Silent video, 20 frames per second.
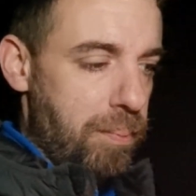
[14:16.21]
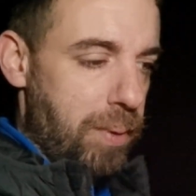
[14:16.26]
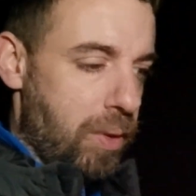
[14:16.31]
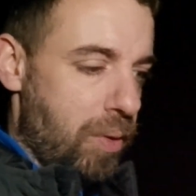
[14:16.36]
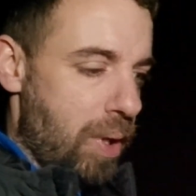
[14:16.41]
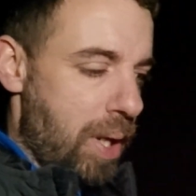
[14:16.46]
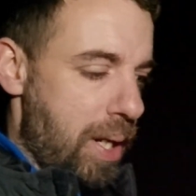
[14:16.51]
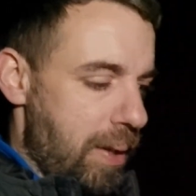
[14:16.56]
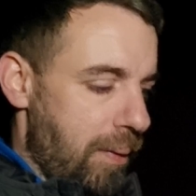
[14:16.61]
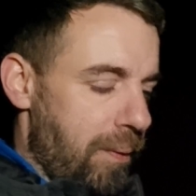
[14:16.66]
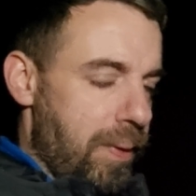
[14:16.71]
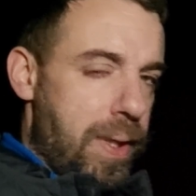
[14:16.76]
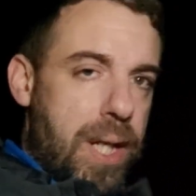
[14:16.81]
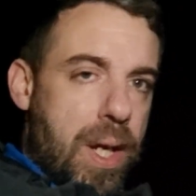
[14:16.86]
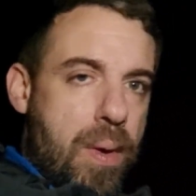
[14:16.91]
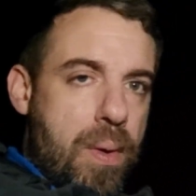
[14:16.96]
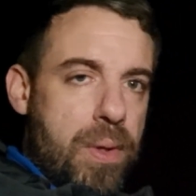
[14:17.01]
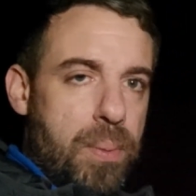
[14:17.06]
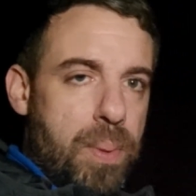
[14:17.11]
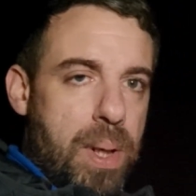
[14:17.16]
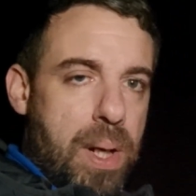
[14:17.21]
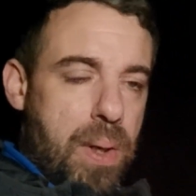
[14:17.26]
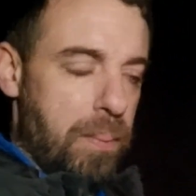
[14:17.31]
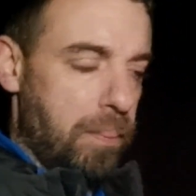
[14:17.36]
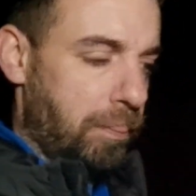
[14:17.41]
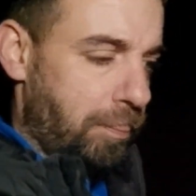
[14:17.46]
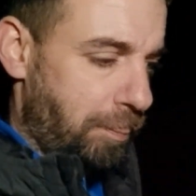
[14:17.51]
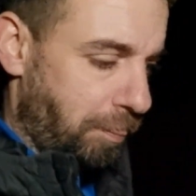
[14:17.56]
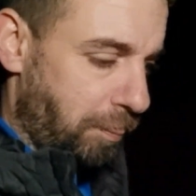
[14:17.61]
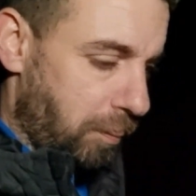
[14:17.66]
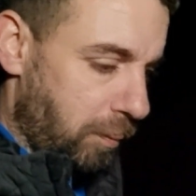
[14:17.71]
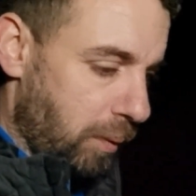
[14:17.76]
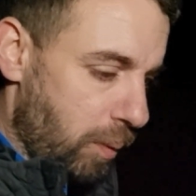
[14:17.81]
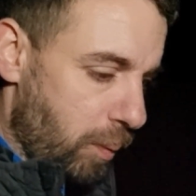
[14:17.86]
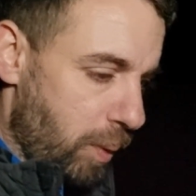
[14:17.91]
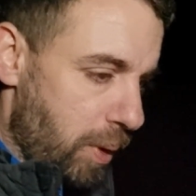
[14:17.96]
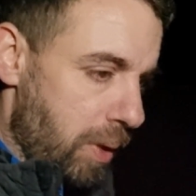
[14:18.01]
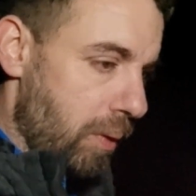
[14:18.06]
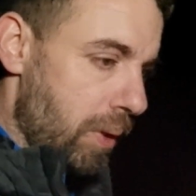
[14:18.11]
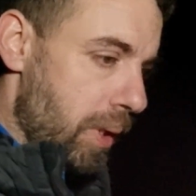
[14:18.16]
creating a video as well
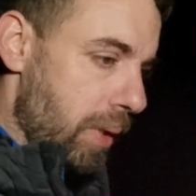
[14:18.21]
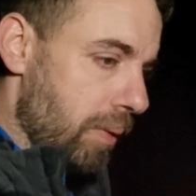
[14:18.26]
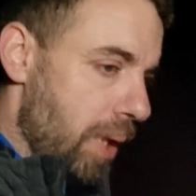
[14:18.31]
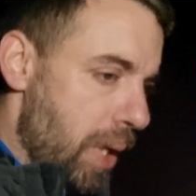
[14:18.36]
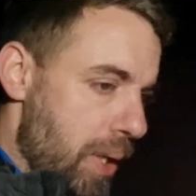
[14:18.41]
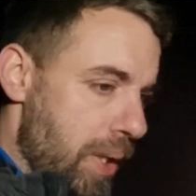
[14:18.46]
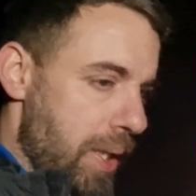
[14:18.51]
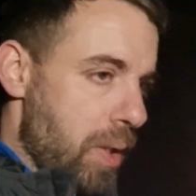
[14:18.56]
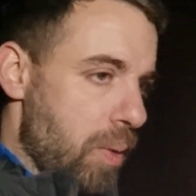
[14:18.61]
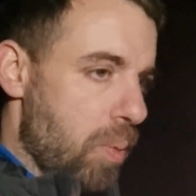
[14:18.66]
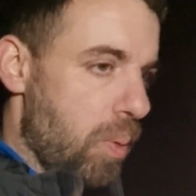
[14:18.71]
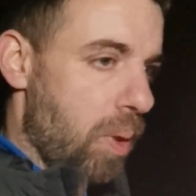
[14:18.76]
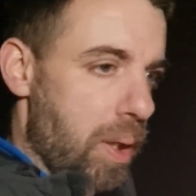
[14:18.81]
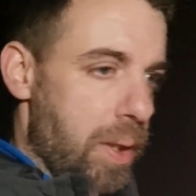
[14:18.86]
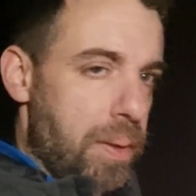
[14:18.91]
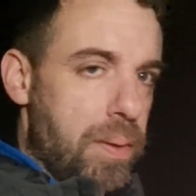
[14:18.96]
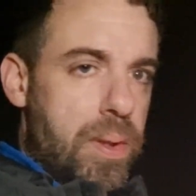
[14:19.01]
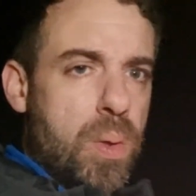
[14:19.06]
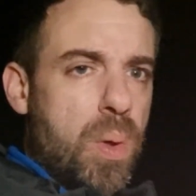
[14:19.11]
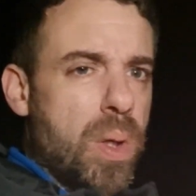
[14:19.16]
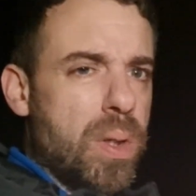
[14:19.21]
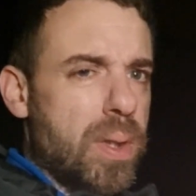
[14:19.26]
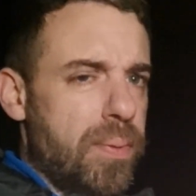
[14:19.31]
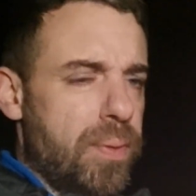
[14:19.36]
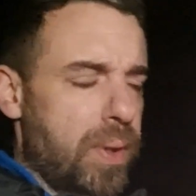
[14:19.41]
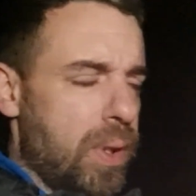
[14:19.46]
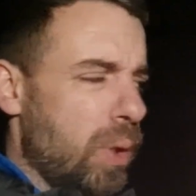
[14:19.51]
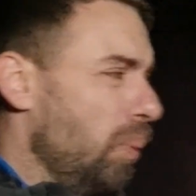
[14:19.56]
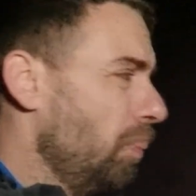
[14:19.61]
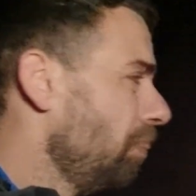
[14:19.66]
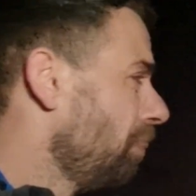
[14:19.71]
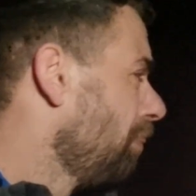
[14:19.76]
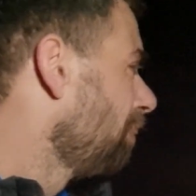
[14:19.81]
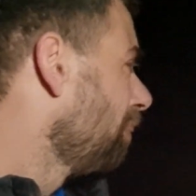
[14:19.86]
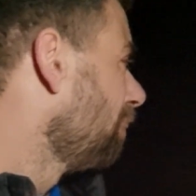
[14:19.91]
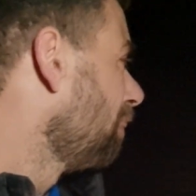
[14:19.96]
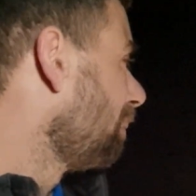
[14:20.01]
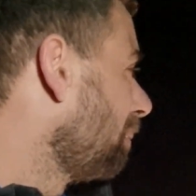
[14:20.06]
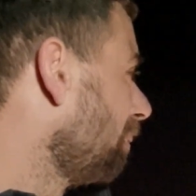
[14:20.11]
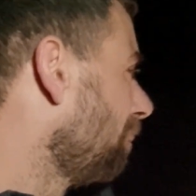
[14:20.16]
when you're on your own, it's quite difficult.
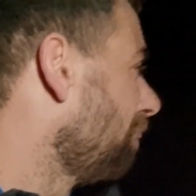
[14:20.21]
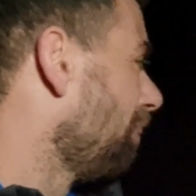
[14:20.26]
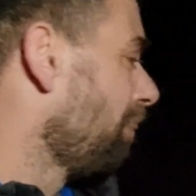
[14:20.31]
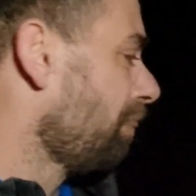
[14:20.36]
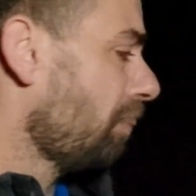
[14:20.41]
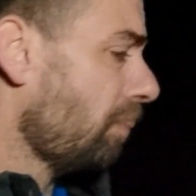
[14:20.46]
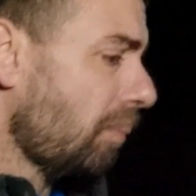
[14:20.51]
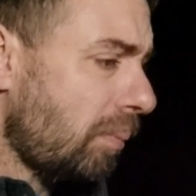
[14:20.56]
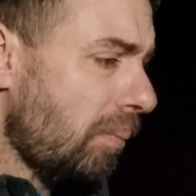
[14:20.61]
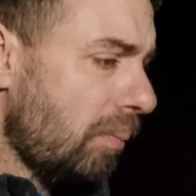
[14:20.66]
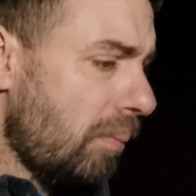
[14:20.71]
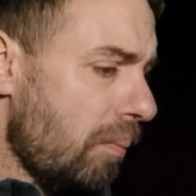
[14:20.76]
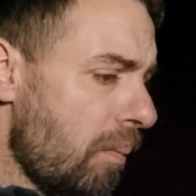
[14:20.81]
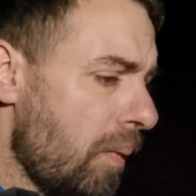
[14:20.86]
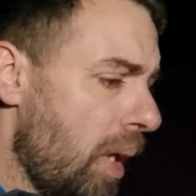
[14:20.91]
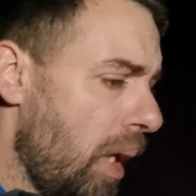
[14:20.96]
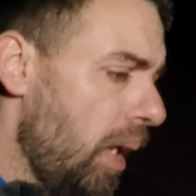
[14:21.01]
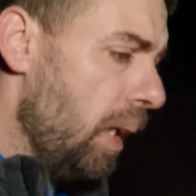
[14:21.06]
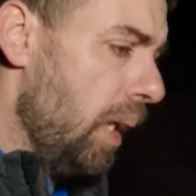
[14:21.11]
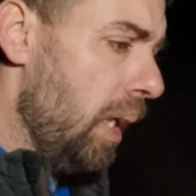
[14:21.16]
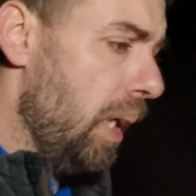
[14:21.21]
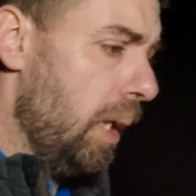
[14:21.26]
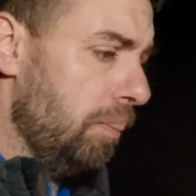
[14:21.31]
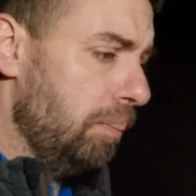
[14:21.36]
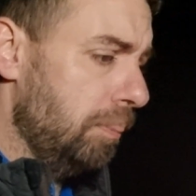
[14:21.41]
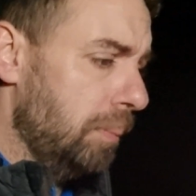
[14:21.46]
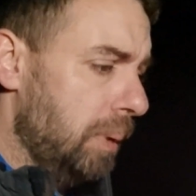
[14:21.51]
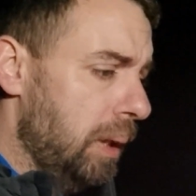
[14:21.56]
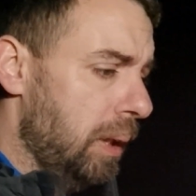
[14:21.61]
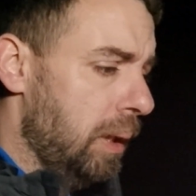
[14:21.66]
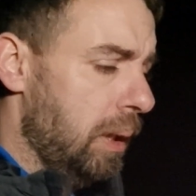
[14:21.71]
And